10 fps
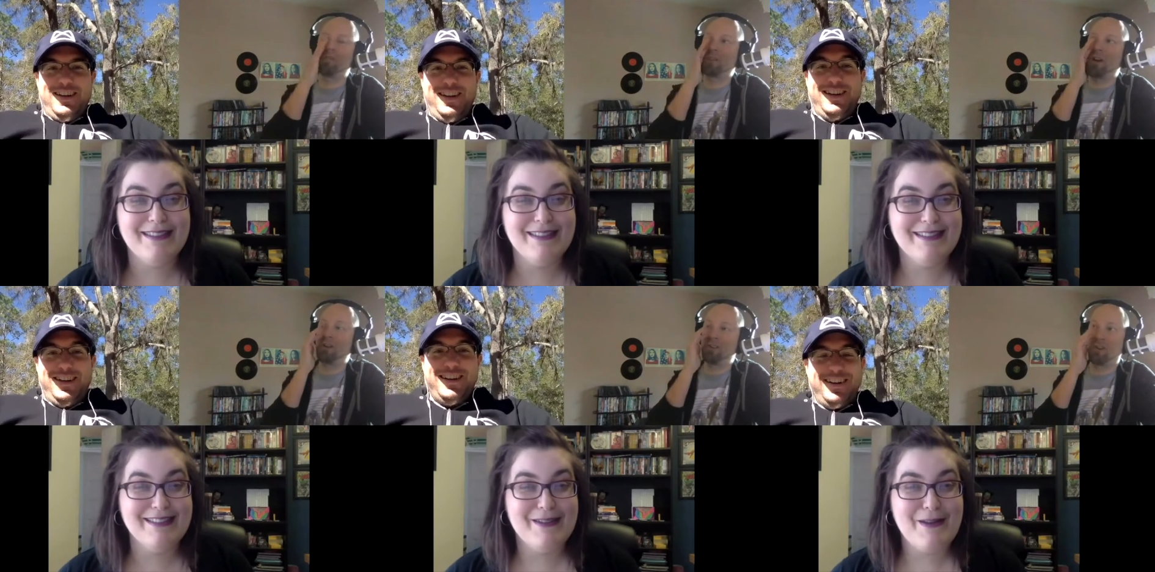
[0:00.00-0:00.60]

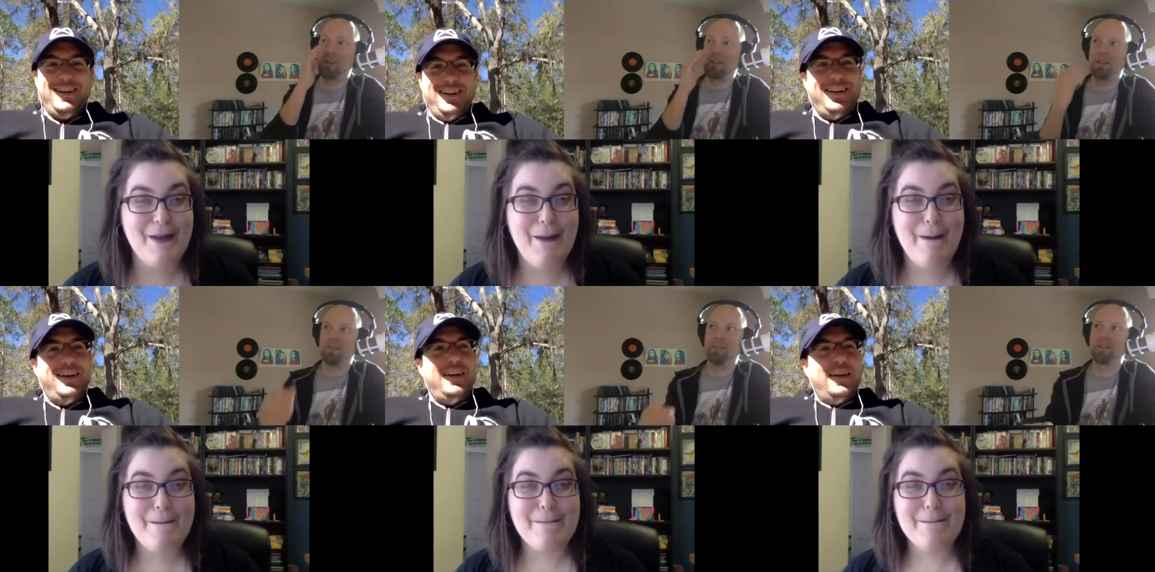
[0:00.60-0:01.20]
Speaker 1: cautionary tale
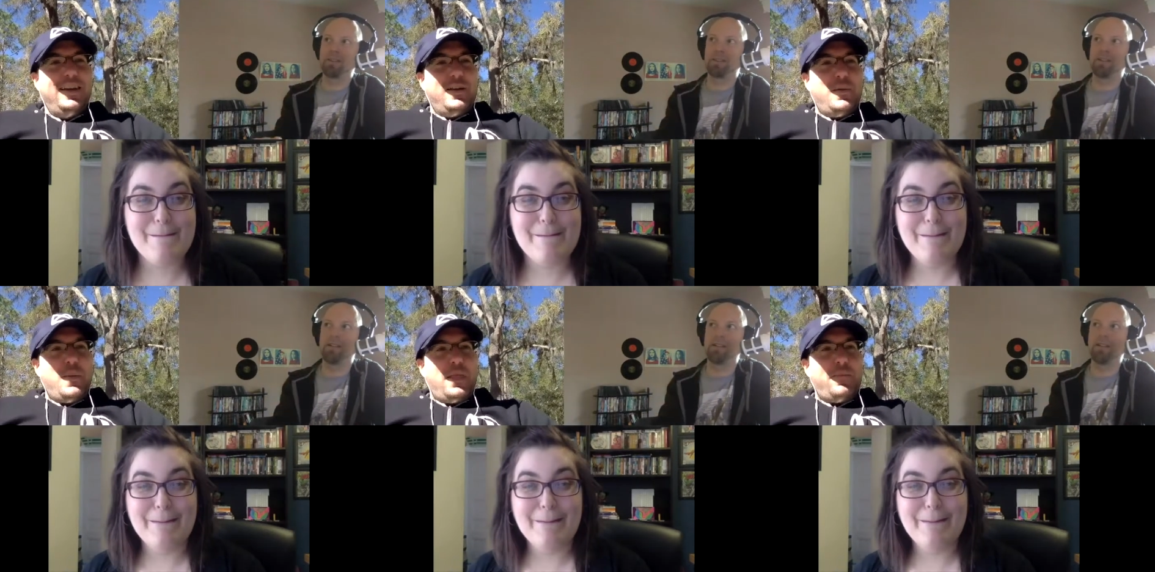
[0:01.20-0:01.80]
things
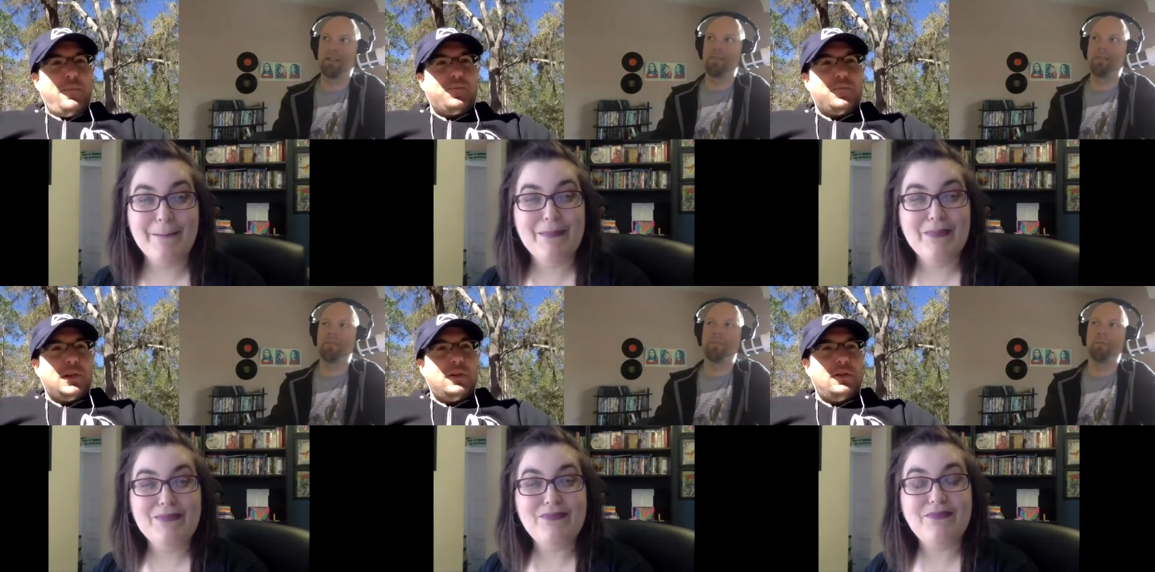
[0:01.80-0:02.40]
uh,
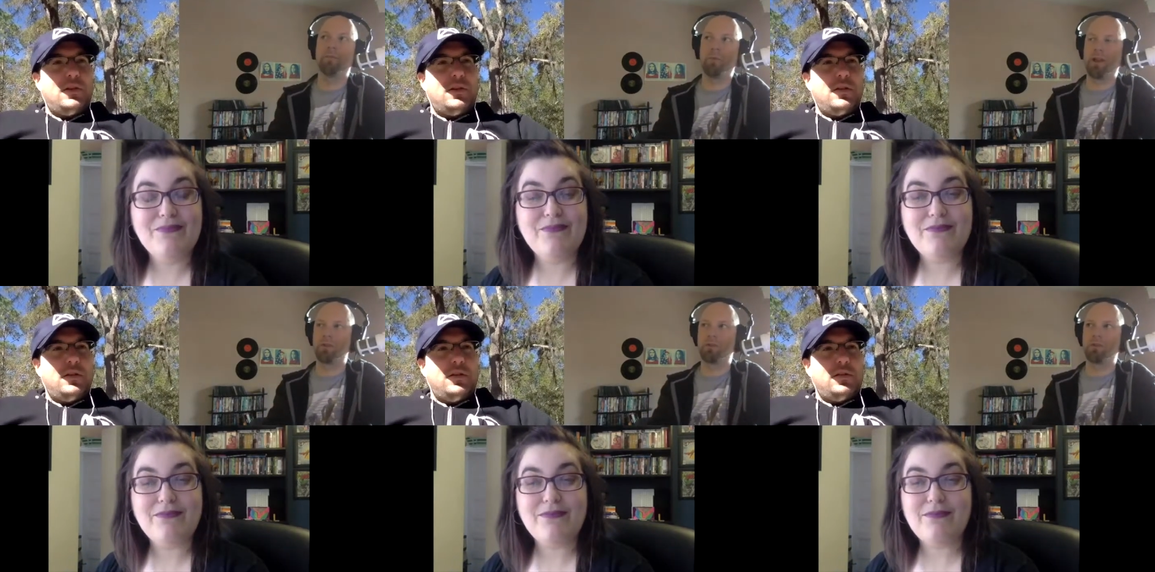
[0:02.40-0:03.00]
when I was
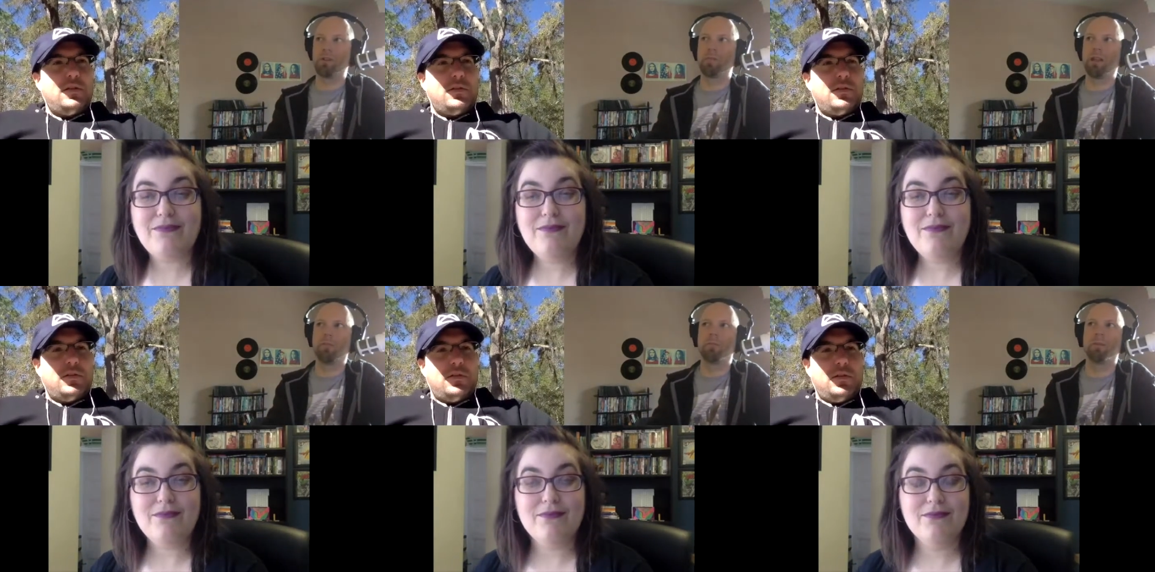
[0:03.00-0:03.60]
growing up came
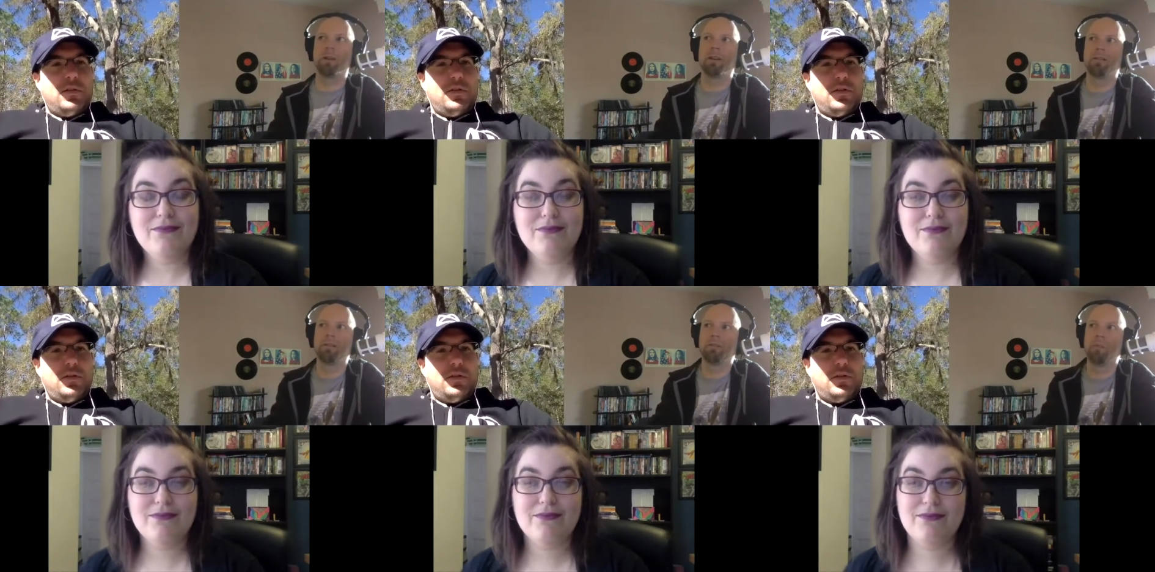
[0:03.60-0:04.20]
from my
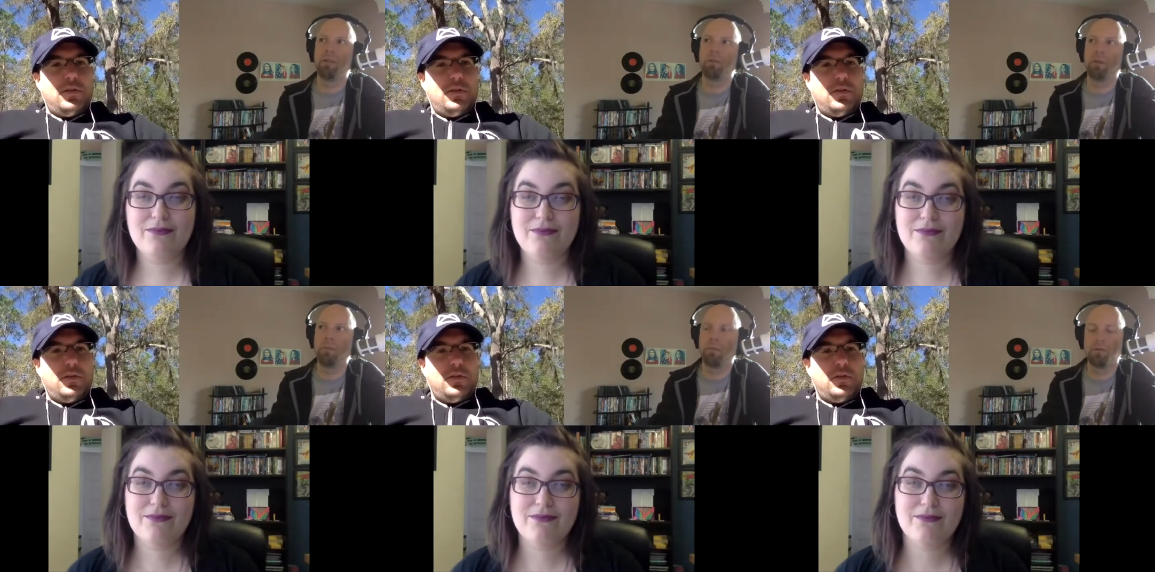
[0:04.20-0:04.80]
my
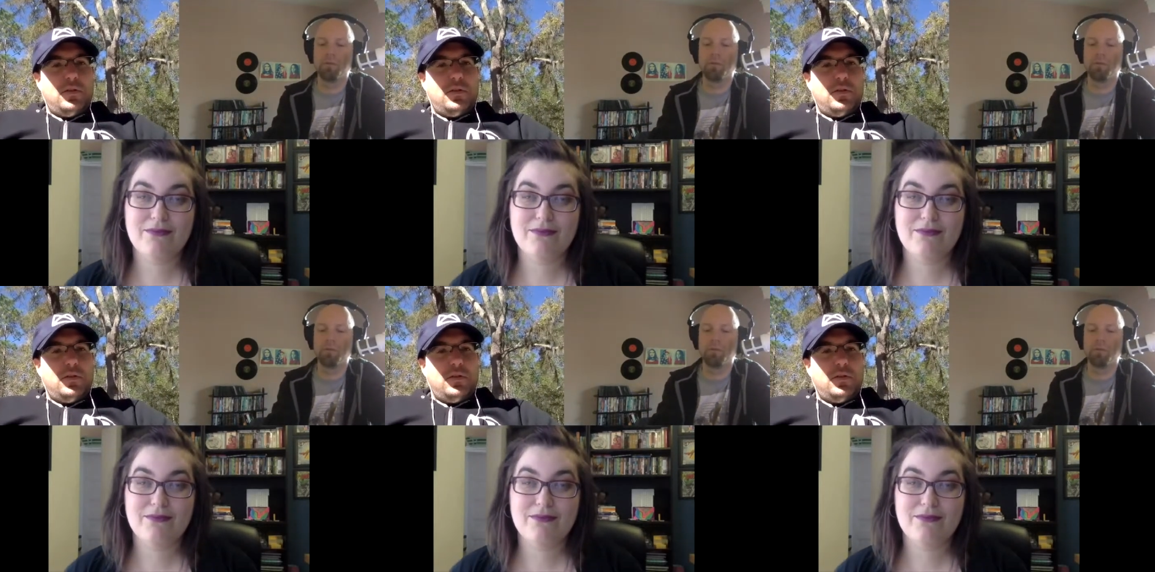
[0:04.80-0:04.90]
grandmother.